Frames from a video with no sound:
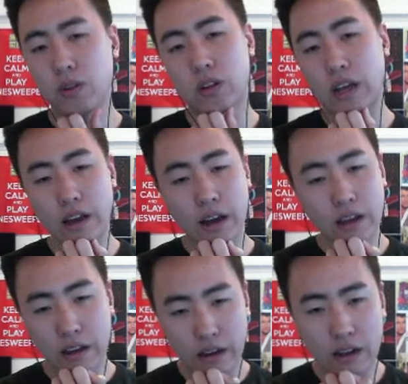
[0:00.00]
Like,
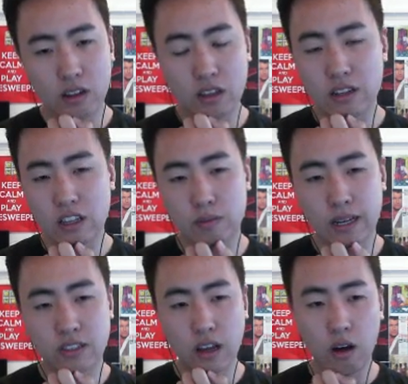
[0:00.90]
I gotta look into this
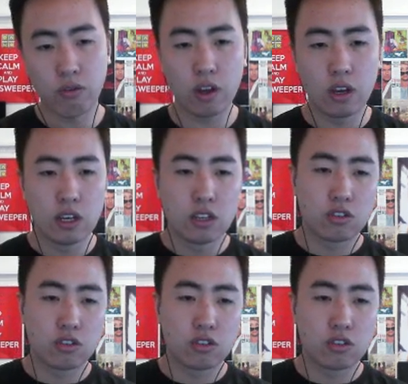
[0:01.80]
myself.